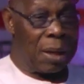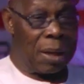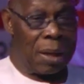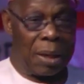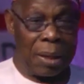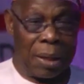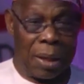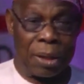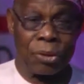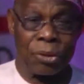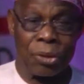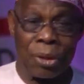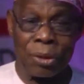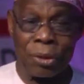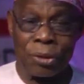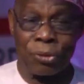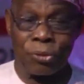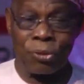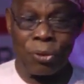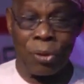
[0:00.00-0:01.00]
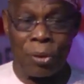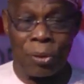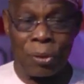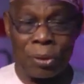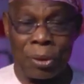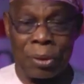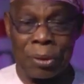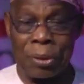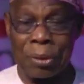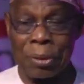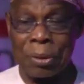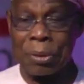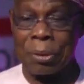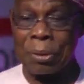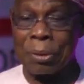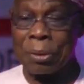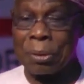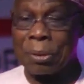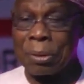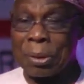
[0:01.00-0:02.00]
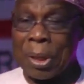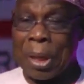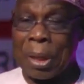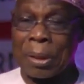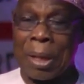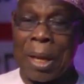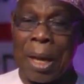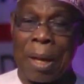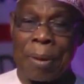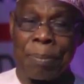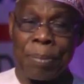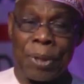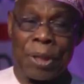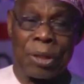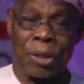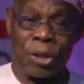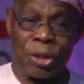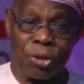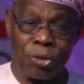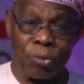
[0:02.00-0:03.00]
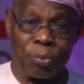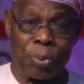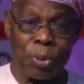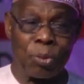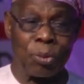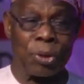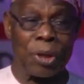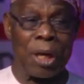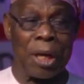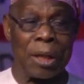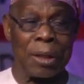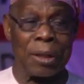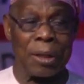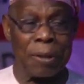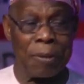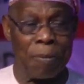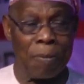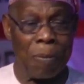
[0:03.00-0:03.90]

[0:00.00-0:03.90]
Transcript: election results that have been disputed